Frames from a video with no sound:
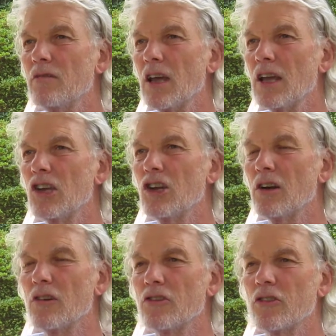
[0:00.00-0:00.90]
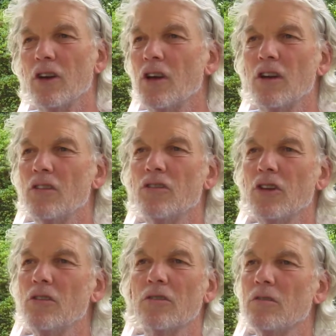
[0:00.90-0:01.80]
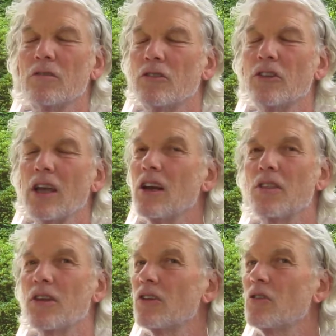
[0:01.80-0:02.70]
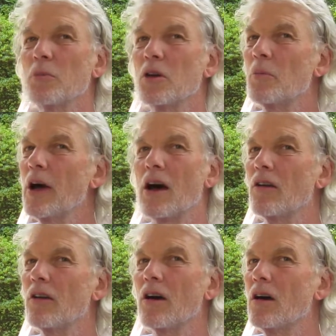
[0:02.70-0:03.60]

8 years, didn't say anything to me about